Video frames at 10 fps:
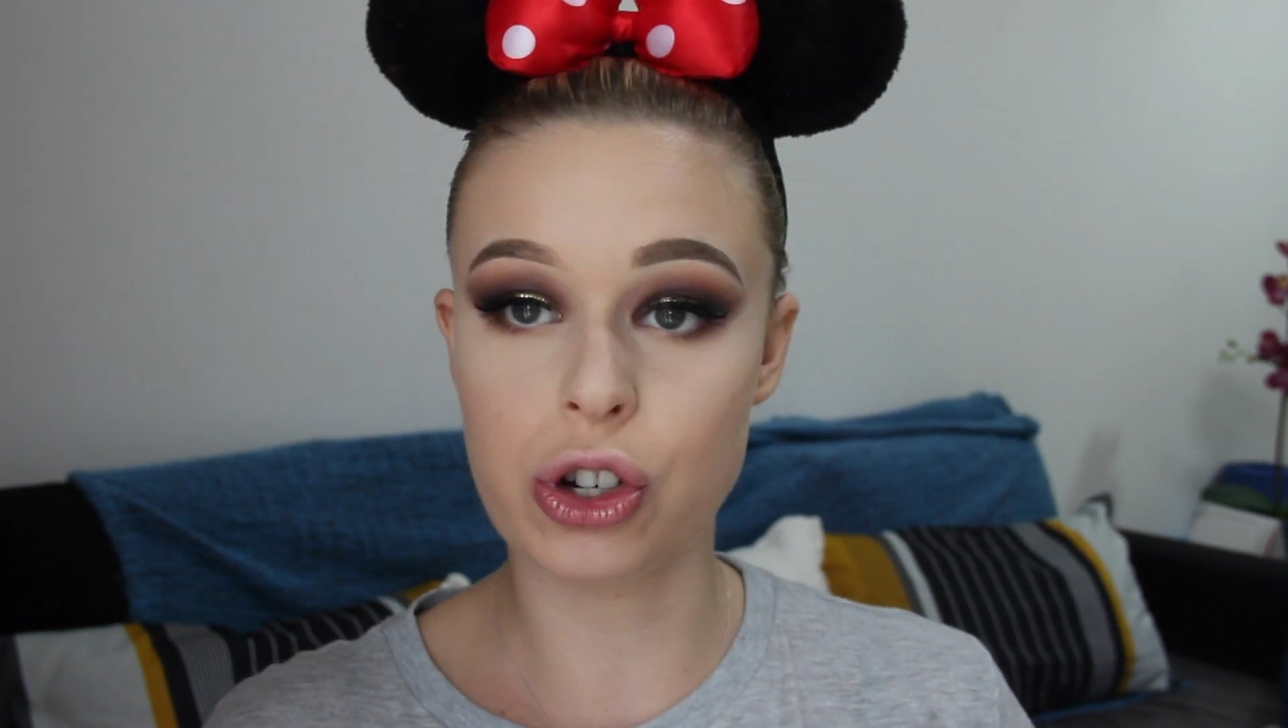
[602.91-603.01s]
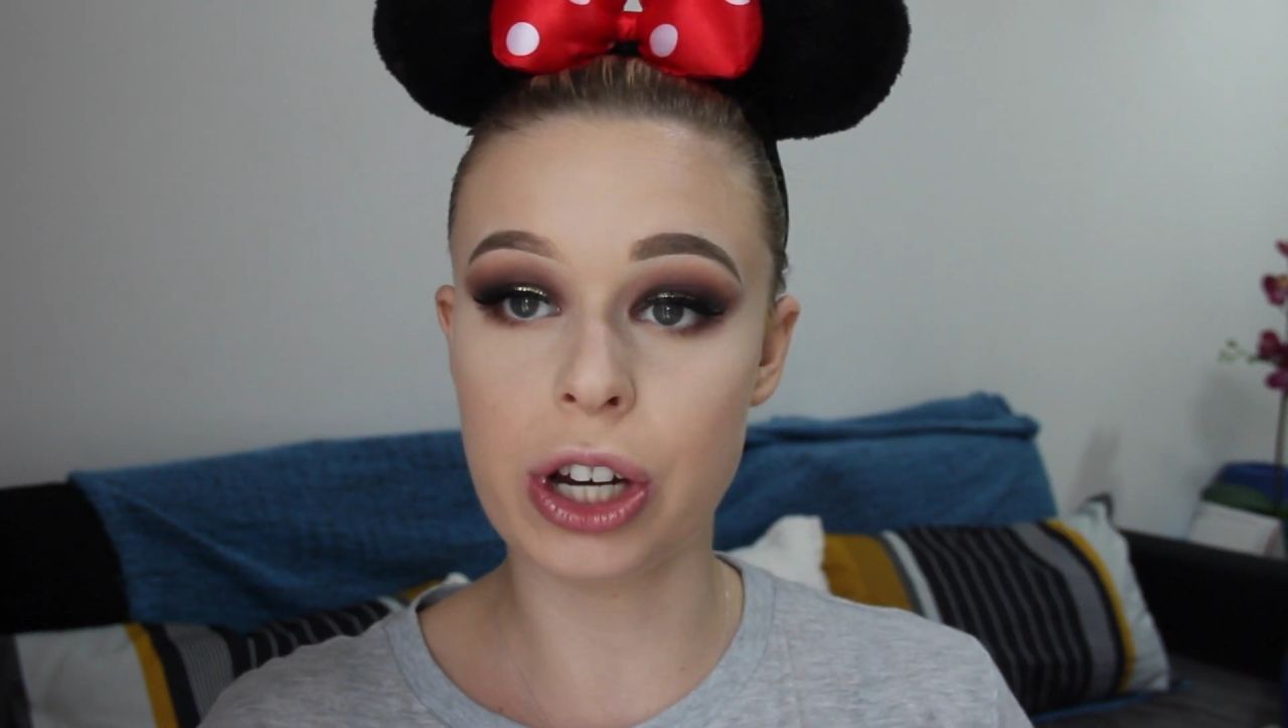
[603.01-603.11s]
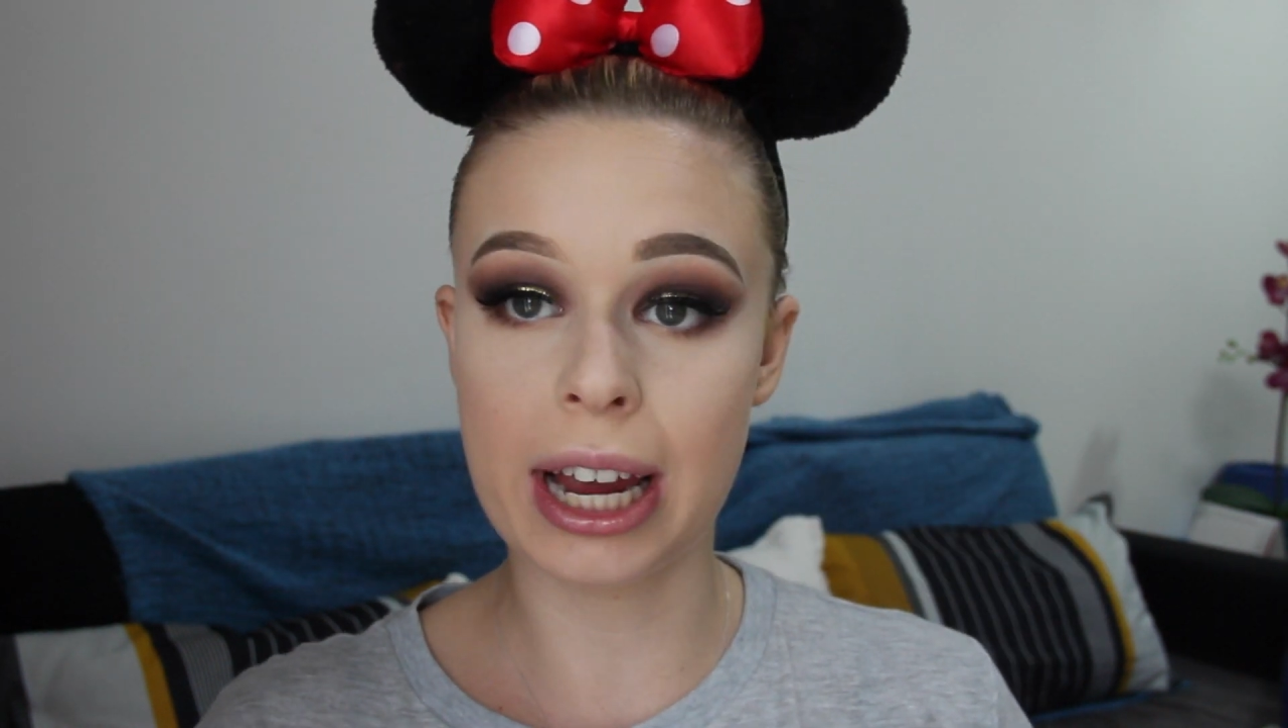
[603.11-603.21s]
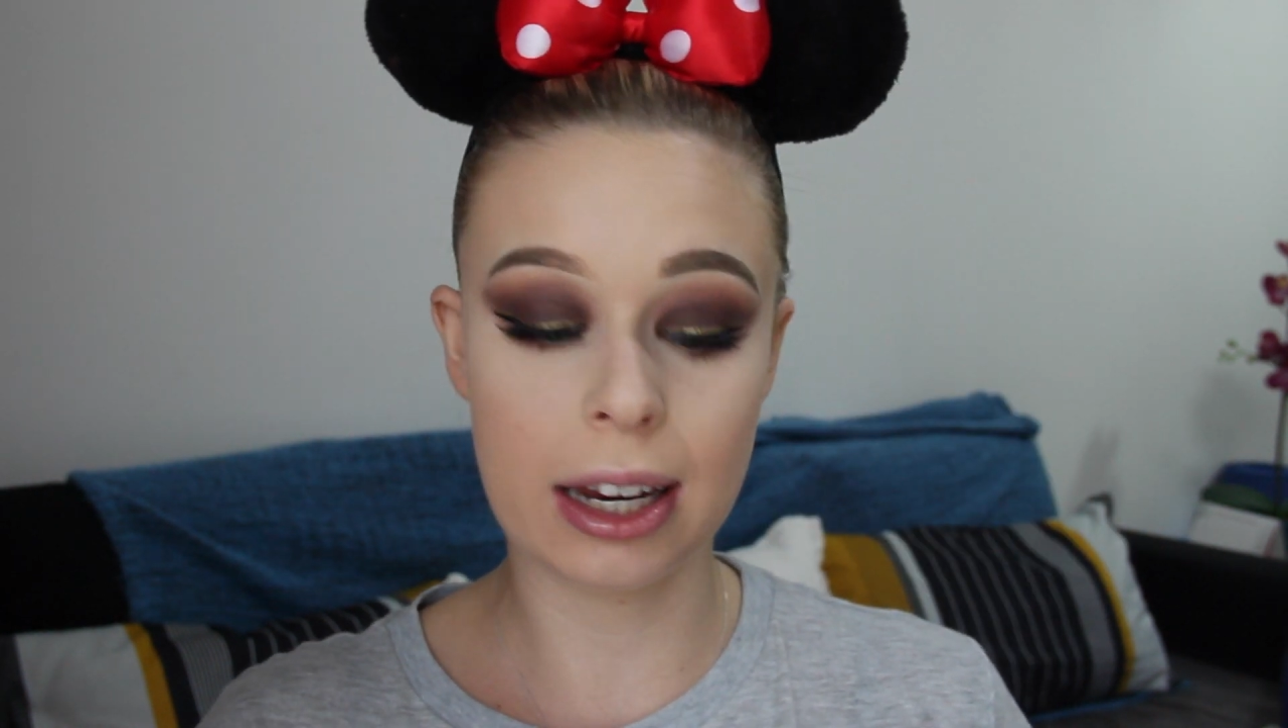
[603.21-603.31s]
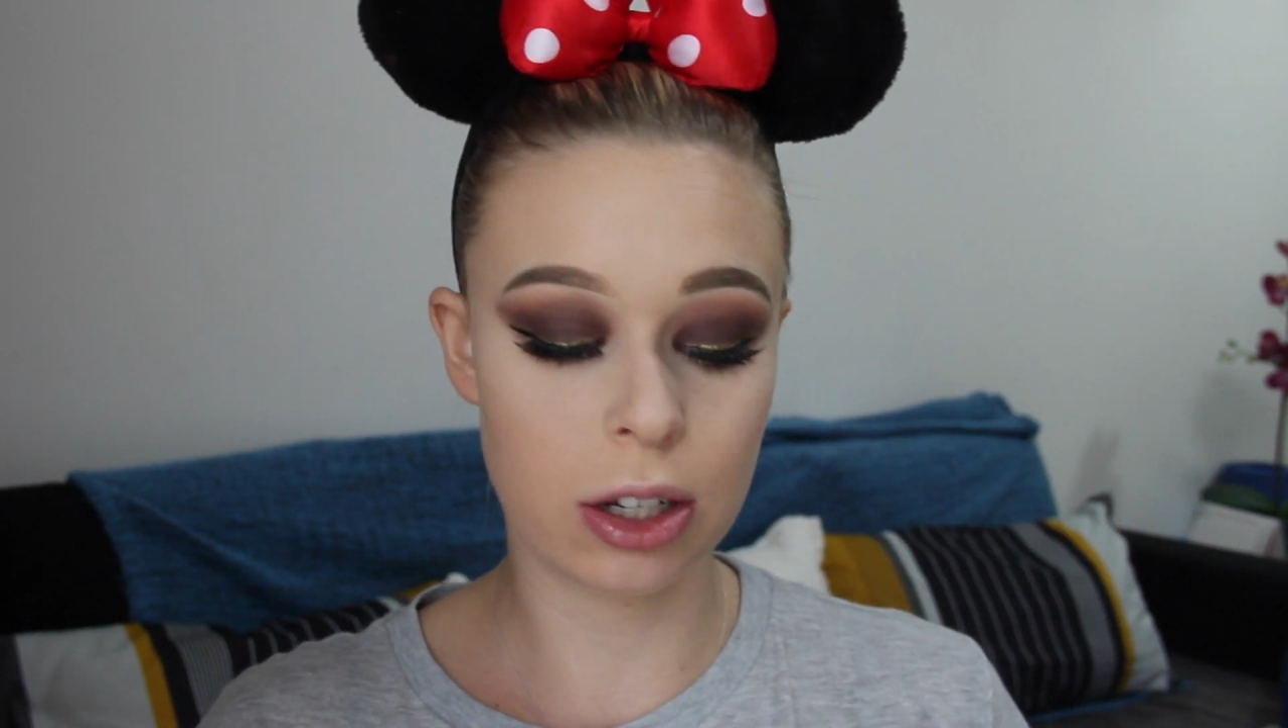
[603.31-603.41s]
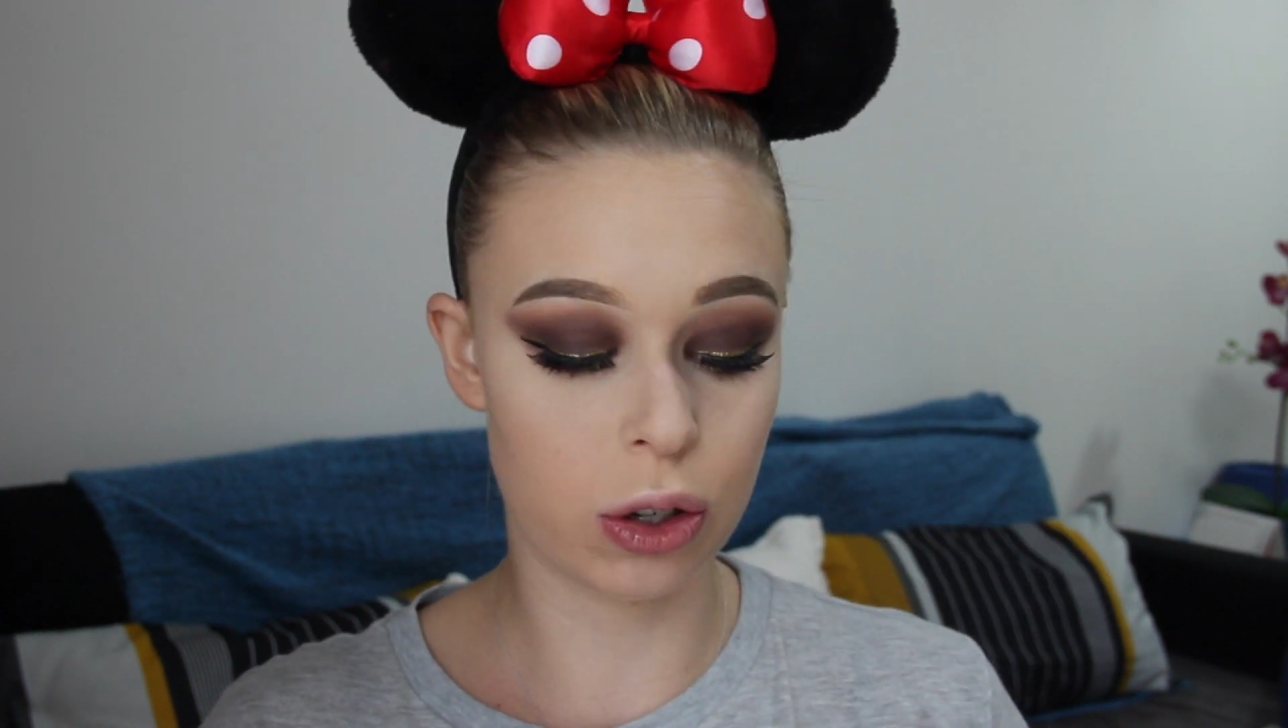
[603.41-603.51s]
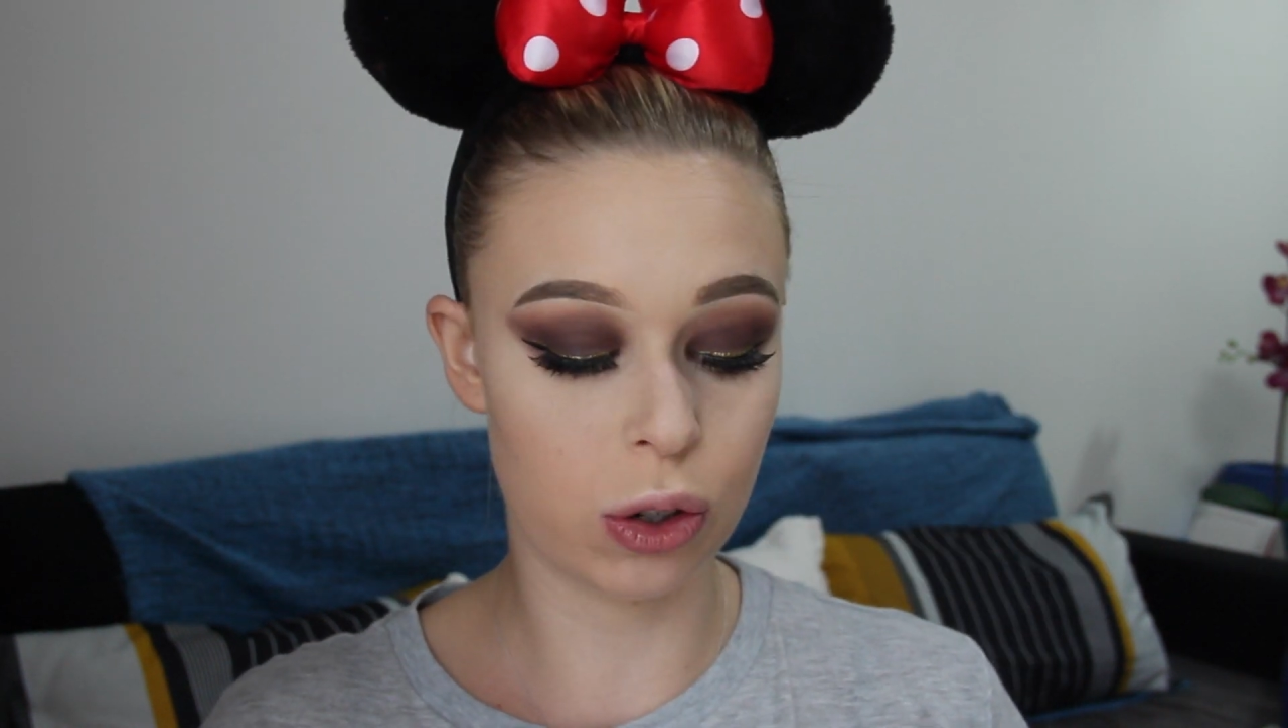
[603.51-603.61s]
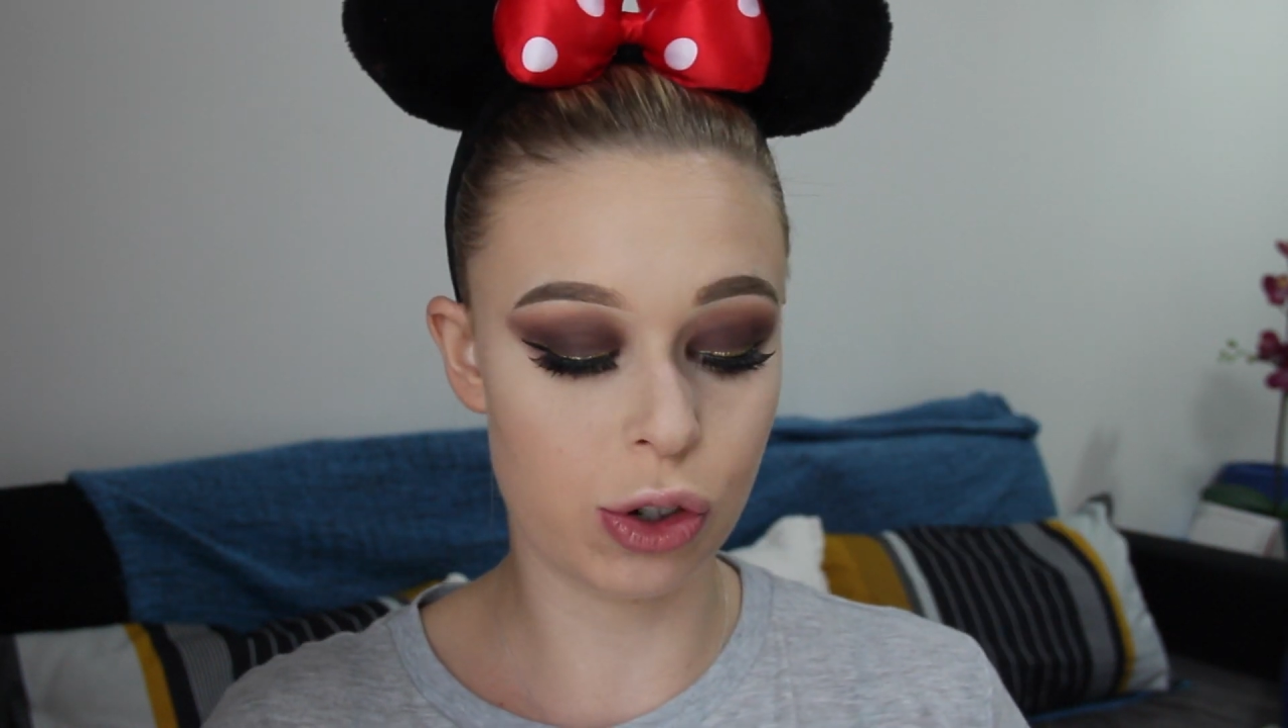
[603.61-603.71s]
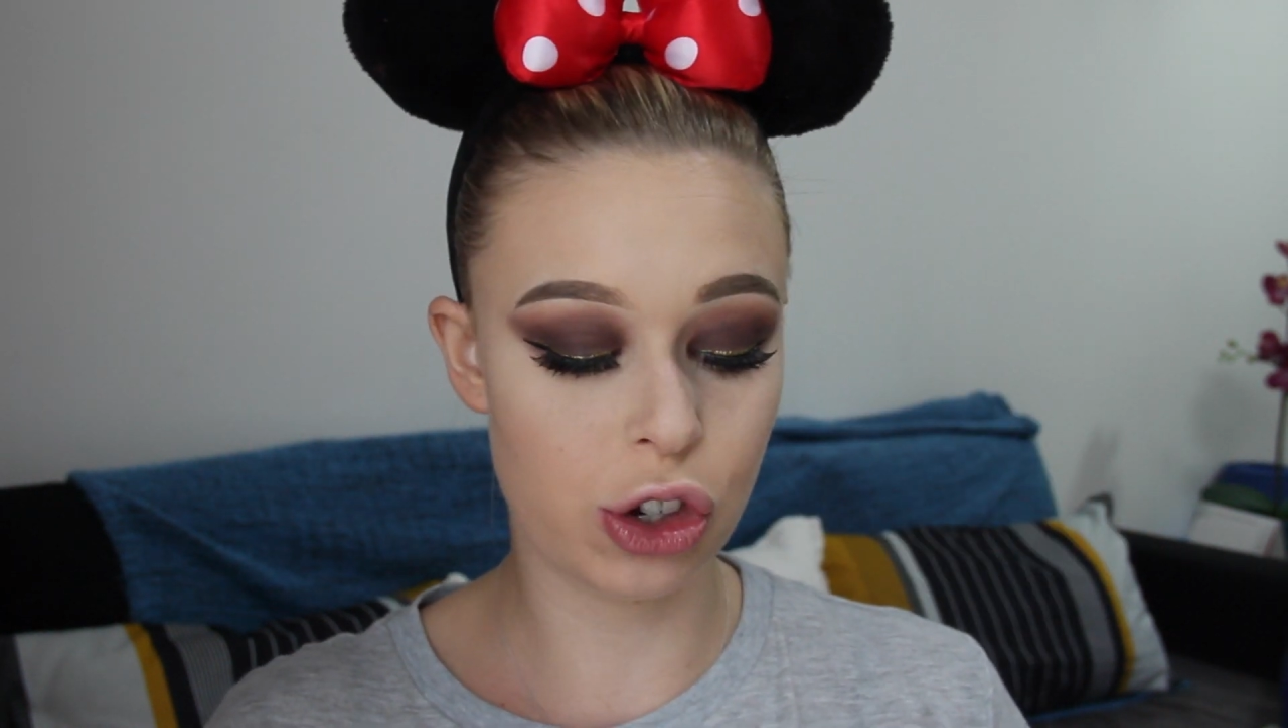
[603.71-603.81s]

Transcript: shade to